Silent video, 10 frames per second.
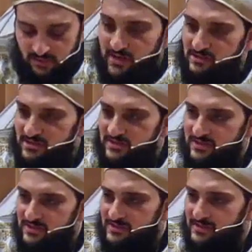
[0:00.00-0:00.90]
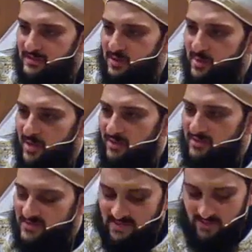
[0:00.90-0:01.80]
righteousness,
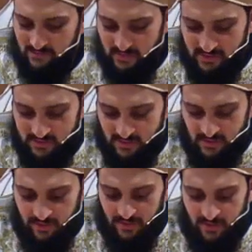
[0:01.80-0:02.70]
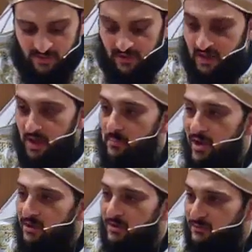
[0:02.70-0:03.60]
about self-control,
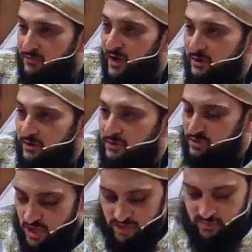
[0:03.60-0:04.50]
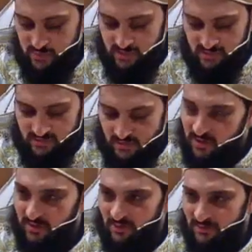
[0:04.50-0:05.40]
about final judgment,
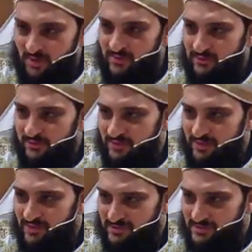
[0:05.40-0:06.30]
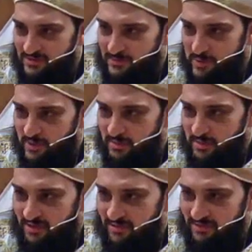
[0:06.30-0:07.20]
all wonderful things to speak
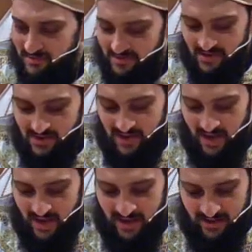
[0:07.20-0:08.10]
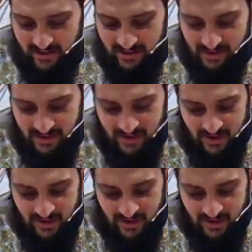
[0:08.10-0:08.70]
about. And